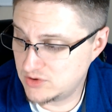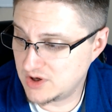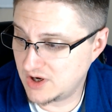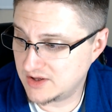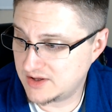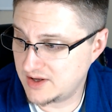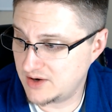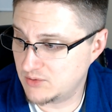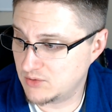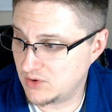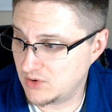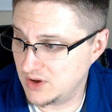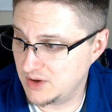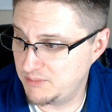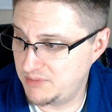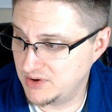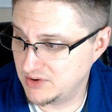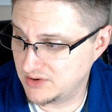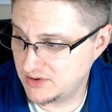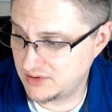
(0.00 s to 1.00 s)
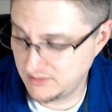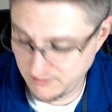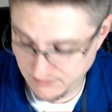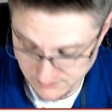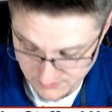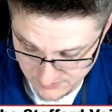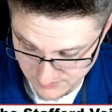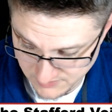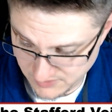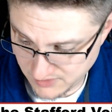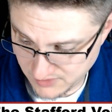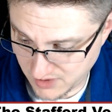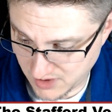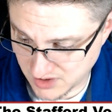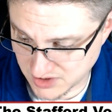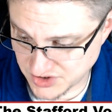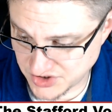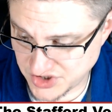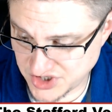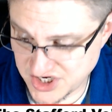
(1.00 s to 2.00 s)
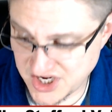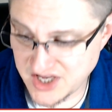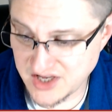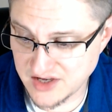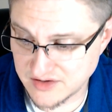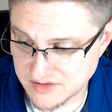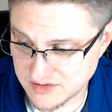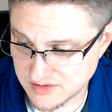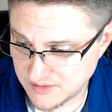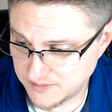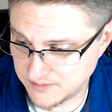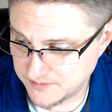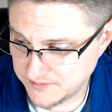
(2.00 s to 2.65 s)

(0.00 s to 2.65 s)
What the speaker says: thought they were only built on cheese.